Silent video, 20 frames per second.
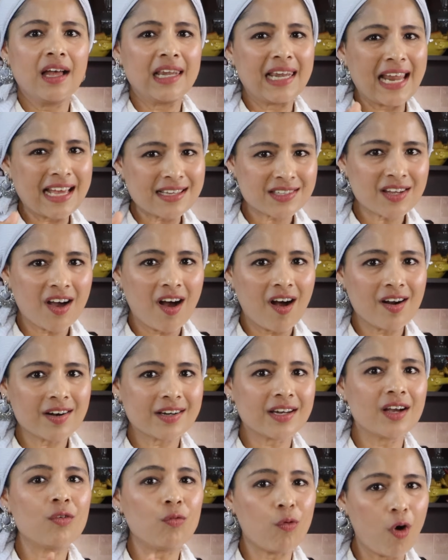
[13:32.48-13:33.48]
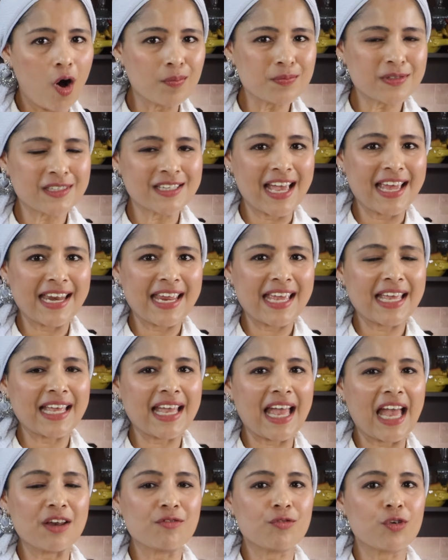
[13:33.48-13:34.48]
less hot, warm
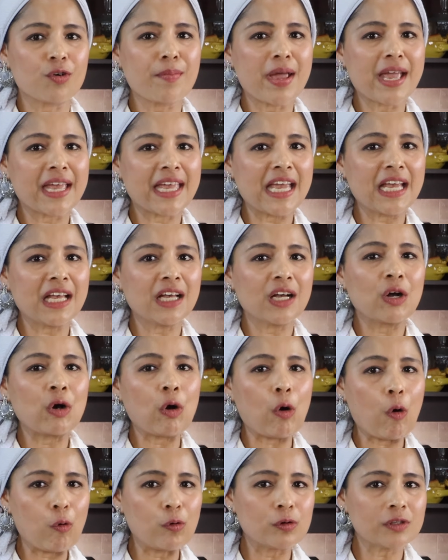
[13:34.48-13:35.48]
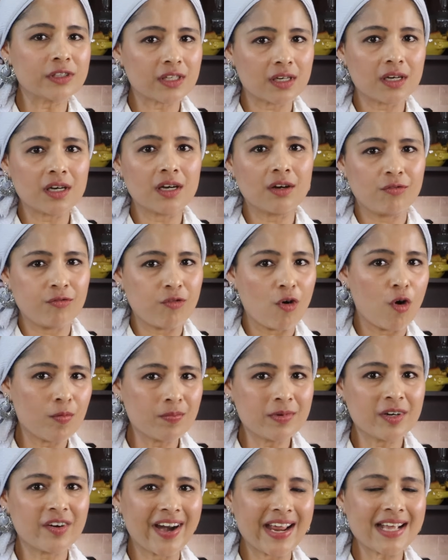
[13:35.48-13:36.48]
setting. And for making cold
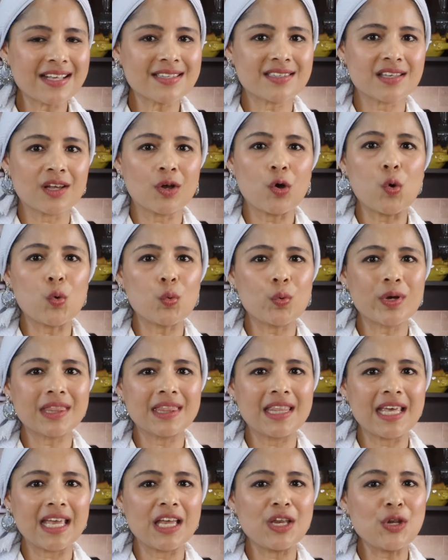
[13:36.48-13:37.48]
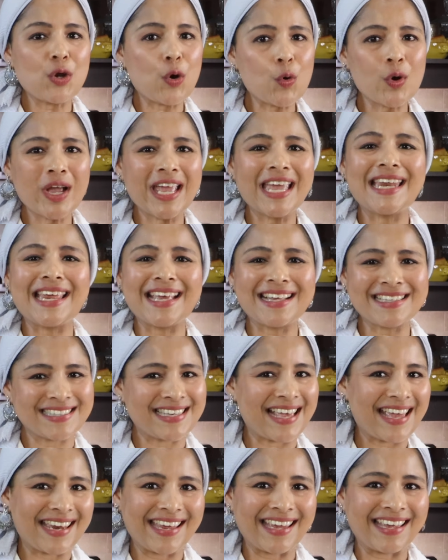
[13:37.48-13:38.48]
foam drinks, go with the no heating
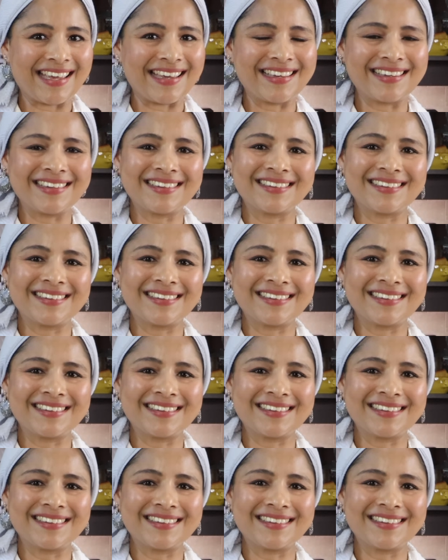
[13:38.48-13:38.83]
setting.